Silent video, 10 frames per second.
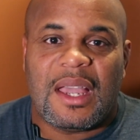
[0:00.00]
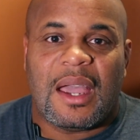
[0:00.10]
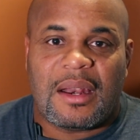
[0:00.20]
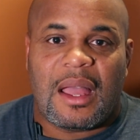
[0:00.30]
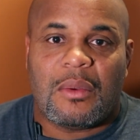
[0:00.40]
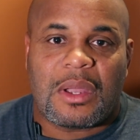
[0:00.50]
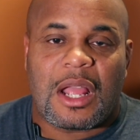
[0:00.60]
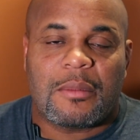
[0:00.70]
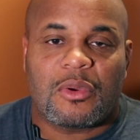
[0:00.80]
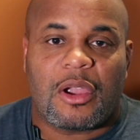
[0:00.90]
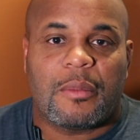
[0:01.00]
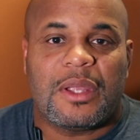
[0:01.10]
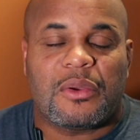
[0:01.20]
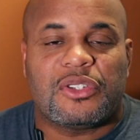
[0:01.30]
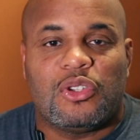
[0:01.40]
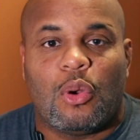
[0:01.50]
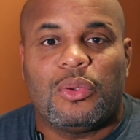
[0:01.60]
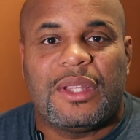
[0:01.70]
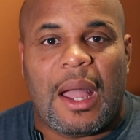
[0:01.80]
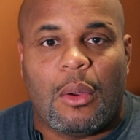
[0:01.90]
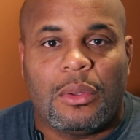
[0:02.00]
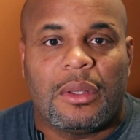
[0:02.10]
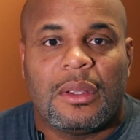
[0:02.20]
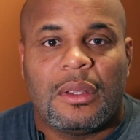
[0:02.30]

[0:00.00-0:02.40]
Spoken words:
eye to eye with Conor McGregor, but there is no doubt